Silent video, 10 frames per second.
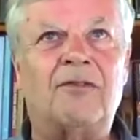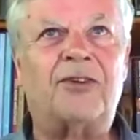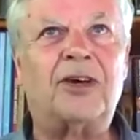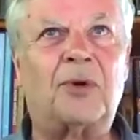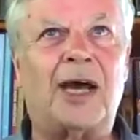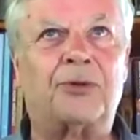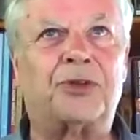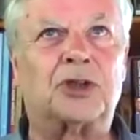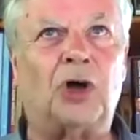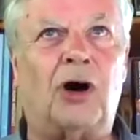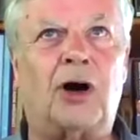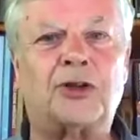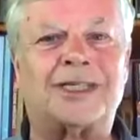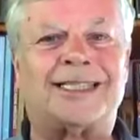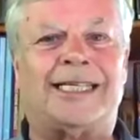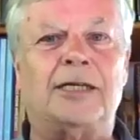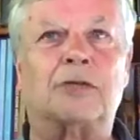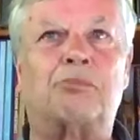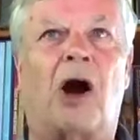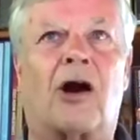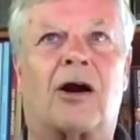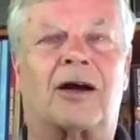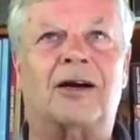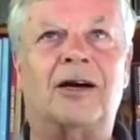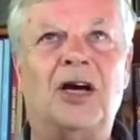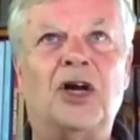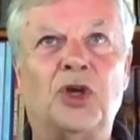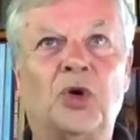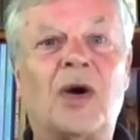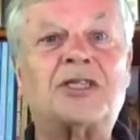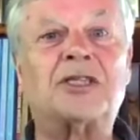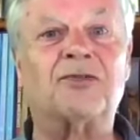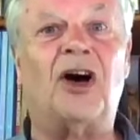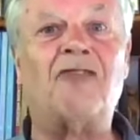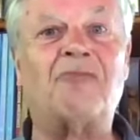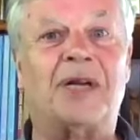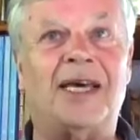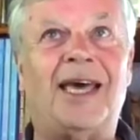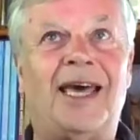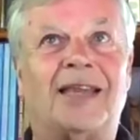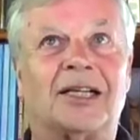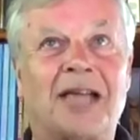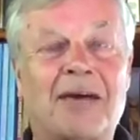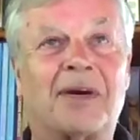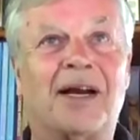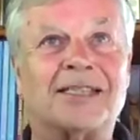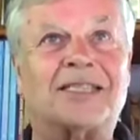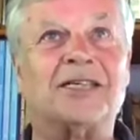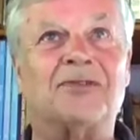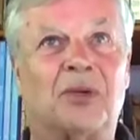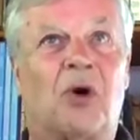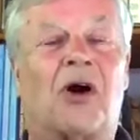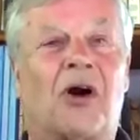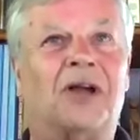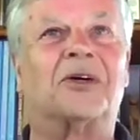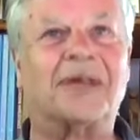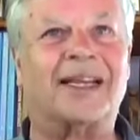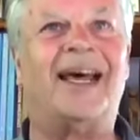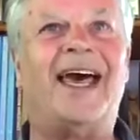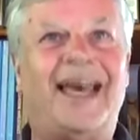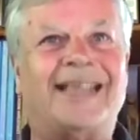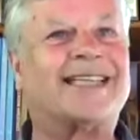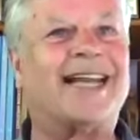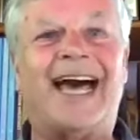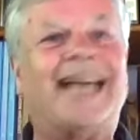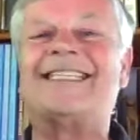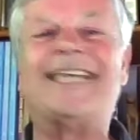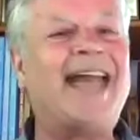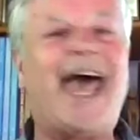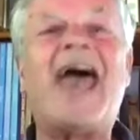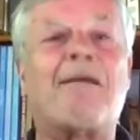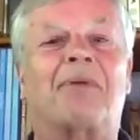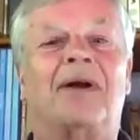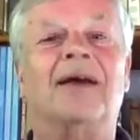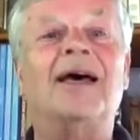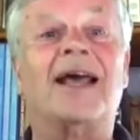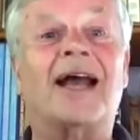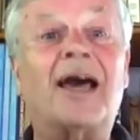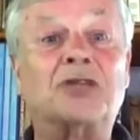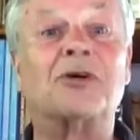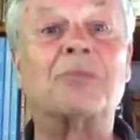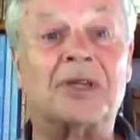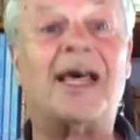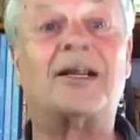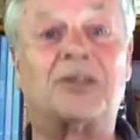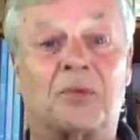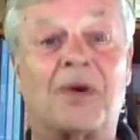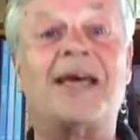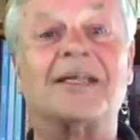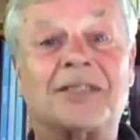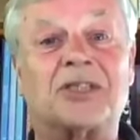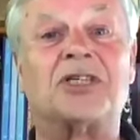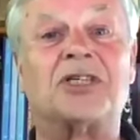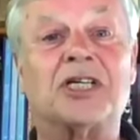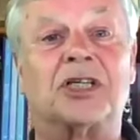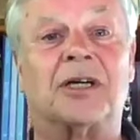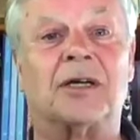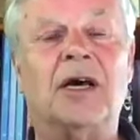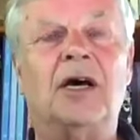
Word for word: figuring out the dog that didn't bark. U.S. involvement in the Lebanon Civil War all during the 80s and 90s didn't happen. And I attribute that to Reagan's decision